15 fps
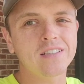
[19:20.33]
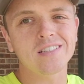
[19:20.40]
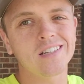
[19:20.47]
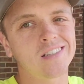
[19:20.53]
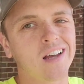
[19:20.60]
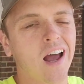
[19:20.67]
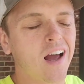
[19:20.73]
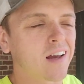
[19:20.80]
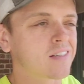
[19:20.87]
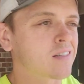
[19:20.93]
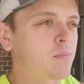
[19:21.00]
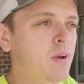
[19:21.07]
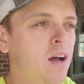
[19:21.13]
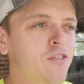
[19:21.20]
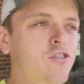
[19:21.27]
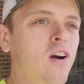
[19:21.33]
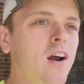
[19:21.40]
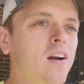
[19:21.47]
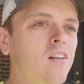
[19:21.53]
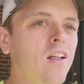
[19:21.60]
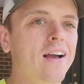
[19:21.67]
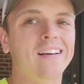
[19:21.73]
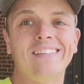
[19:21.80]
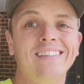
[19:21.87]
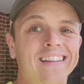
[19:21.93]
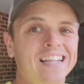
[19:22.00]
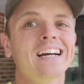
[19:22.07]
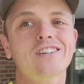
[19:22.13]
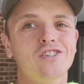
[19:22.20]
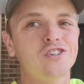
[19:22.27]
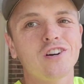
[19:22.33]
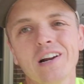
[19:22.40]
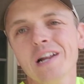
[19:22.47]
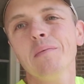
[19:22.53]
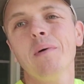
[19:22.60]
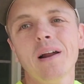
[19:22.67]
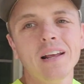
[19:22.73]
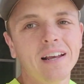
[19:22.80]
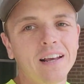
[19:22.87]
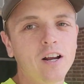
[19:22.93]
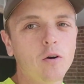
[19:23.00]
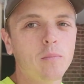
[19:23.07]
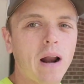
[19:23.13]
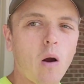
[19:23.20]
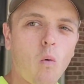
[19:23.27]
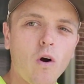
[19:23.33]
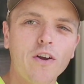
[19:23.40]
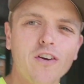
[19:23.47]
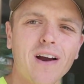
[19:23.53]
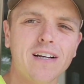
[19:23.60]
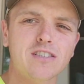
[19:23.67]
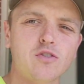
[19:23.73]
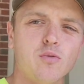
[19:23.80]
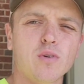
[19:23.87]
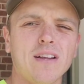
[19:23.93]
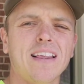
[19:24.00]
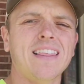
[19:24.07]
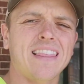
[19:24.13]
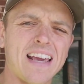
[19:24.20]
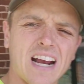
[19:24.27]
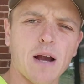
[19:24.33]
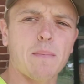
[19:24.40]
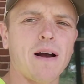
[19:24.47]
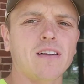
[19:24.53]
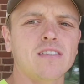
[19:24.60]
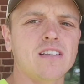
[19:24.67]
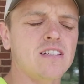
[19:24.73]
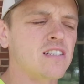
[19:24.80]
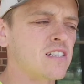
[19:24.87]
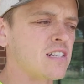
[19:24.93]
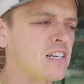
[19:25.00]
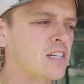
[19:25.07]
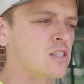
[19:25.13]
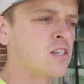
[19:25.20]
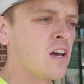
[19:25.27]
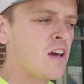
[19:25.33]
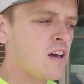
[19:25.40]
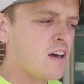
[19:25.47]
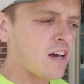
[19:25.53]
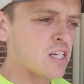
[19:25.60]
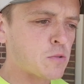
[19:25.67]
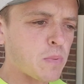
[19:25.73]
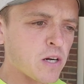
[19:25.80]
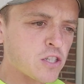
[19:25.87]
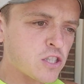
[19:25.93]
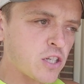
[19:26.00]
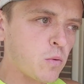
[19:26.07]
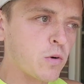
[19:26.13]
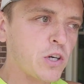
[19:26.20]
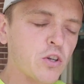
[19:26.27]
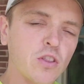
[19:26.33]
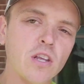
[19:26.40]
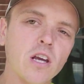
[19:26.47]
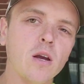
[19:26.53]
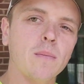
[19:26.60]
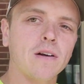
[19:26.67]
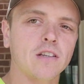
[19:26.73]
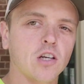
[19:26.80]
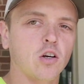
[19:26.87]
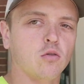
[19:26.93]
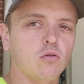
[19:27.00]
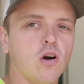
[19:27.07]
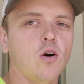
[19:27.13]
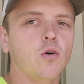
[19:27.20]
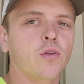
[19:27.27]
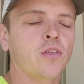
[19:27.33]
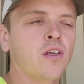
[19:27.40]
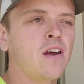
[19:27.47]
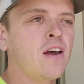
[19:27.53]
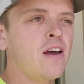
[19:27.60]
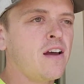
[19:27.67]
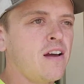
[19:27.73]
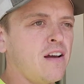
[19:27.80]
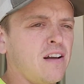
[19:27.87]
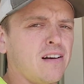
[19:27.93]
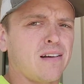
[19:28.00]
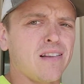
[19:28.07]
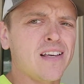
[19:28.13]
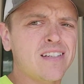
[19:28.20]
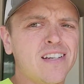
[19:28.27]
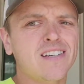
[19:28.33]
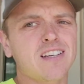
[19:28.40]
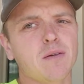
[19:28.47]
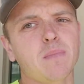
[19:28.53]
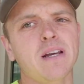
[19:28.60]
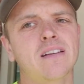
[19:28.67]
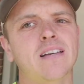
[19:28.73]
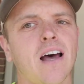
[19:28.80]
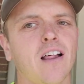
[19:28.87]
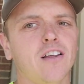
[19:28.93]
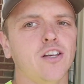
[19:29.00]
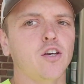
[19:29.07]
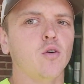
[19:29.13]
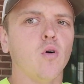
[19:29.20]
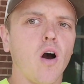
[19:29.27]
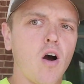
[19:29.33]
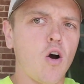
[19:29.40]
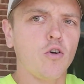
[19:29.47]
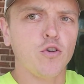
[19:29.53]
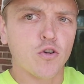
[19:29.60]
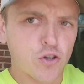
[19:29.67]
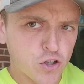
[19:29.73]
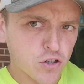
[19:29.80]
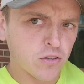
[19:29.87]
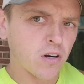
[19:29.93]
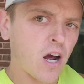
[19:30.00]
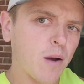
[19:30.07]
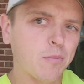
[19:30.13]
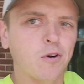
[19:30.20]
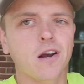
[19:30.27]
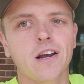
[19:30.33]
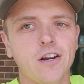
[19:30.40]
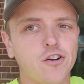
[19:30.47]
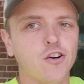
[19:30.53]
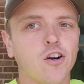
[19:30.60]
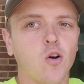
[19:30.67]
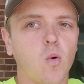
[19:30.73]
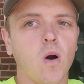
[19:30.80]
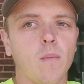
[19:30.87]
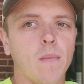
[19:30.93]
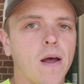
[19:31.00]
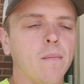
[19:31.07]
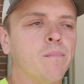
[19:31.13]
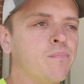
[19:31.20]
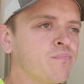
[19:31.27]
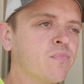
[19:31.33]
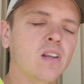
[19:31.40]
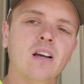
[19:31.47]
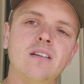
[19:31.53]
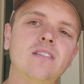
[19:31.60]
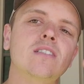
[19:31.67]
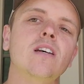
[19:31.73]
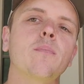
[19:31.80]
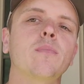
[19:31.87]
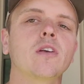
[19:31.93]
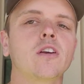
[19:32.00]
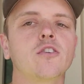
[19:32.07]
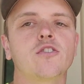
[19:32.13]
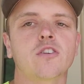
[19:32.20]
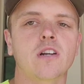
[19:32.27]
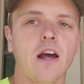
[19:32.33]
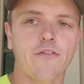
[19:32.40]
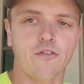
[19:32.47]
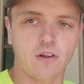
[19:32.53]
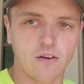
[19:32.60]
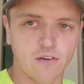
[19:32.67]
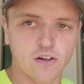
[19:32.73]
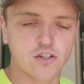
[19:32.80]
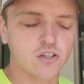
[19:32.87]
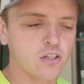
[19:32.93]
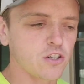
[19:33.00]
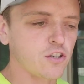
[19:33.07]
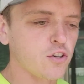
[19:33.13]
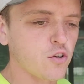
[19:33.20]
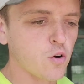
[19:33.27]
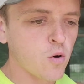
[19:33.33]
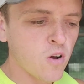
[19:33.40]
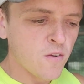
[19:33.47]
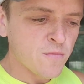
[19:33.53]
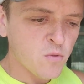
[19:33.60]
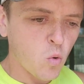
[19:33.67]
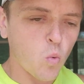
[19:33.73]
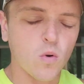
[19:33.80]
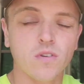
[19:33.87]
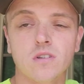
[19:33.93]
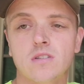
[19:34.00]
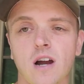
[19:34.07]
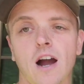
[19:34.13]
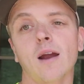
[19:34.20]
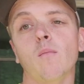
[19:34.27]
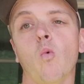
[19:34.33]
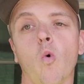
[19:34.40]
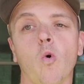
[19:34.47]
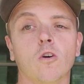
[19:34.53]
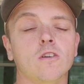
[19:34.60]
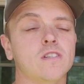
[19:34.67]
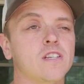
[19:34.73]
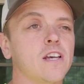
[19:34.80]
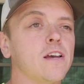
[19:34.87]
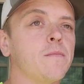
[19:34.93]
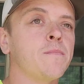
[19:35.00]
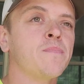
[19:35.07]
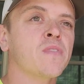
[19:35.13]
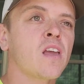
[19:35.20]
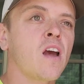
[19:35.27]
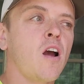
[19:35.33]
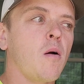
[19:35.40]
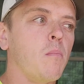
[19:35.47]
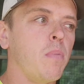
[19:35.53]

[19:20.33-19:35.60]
So that's it, guys. I'm not trying to like lecture anybody here, but I want you guys to really think about these things, especially when you're thinking about the growth. This isn't me telling you, oh, you shouldn't upgrade your equipment. It's something you should definitely eventually do when the time warrants it.